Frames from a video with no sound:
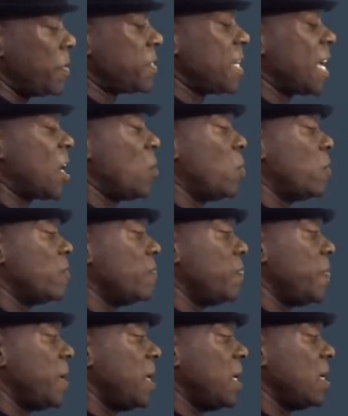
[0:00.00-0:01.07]
second one
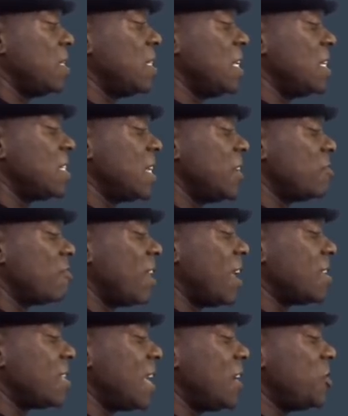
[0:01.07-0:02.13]
being
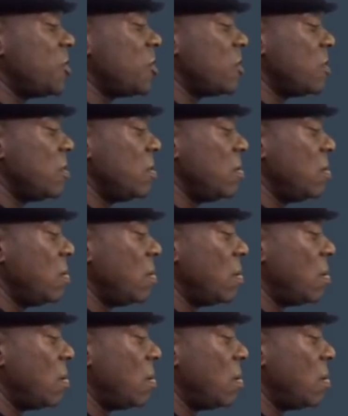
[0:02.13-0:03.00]
decentralization.